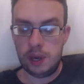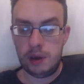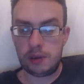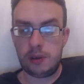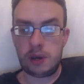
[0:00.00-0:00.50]

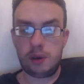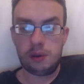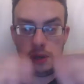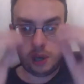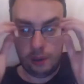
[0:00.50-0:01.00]
Often I go to
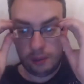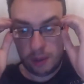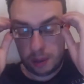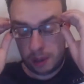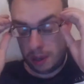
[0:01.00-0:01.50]
gyms,
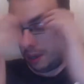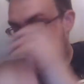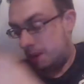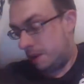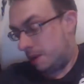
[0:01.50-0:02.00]

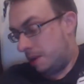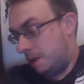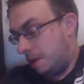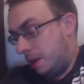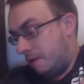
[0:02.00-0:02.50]

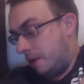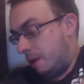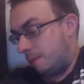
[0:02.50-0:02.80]
never.